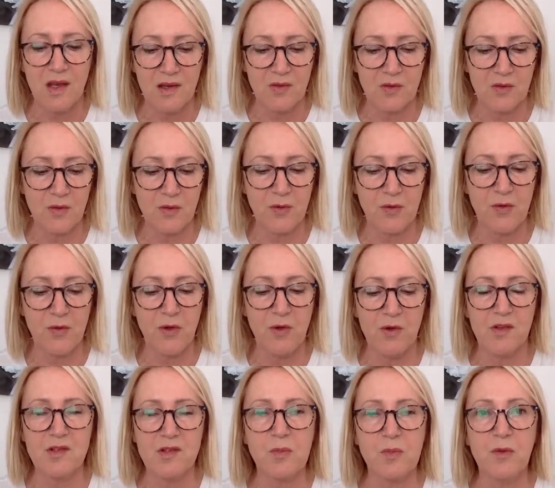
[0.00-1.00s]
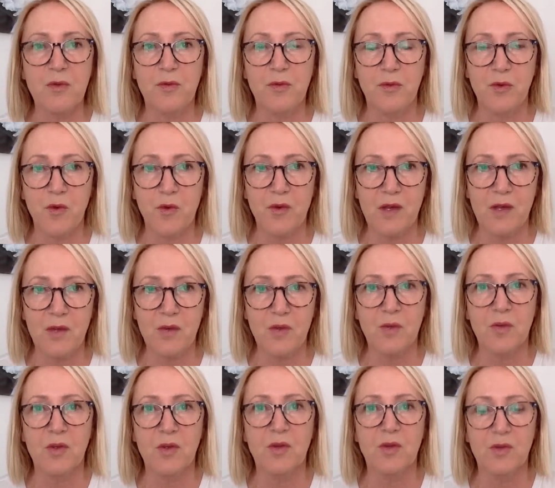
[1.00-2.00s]
For a few years before that, we
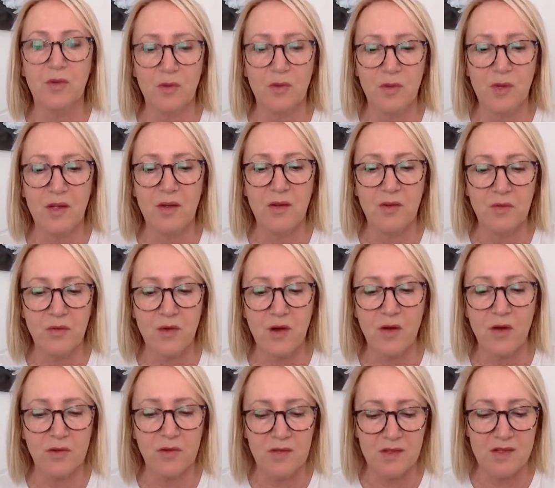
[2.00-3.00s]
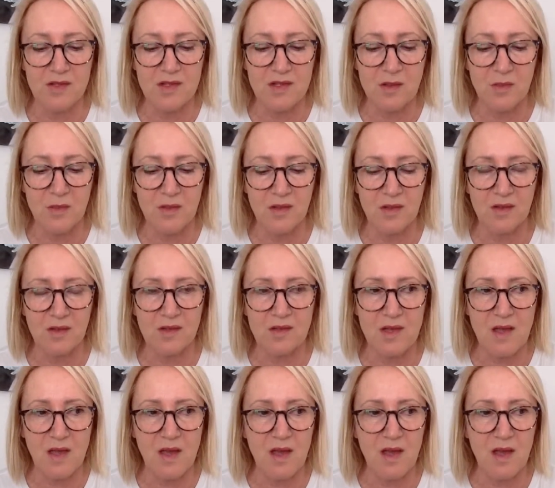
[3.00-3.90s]
were already involved in some things.